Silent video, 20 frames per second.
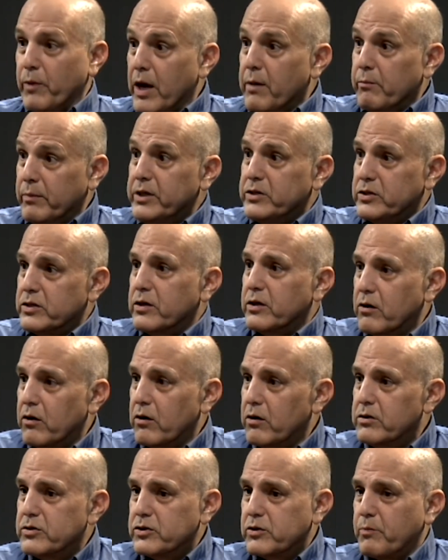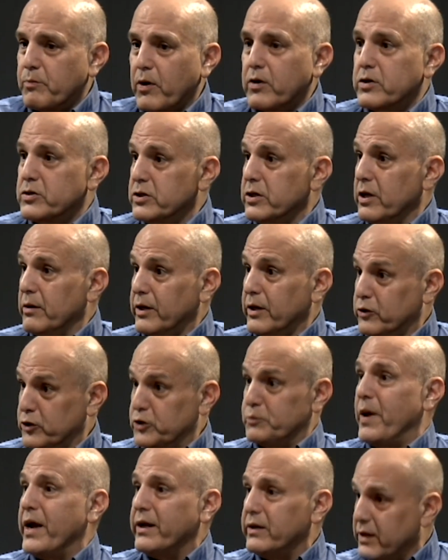me seeing her as a person and
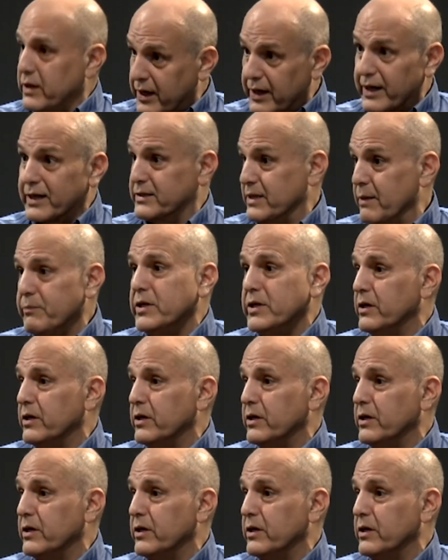expecting and accepting